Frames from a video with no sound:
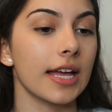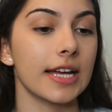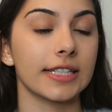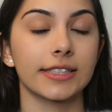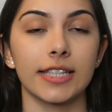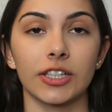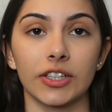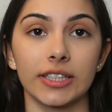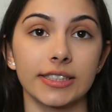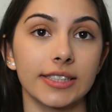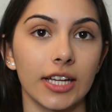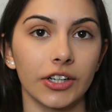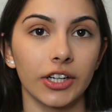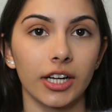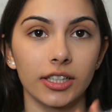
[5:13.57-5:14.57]
etc
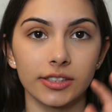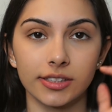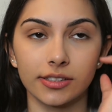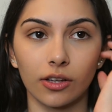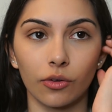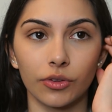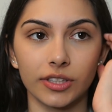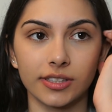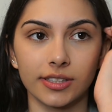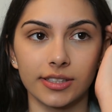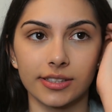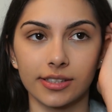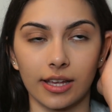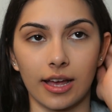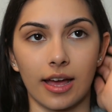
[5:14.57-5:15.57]
etc so this
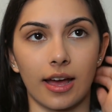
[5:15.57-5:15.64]
is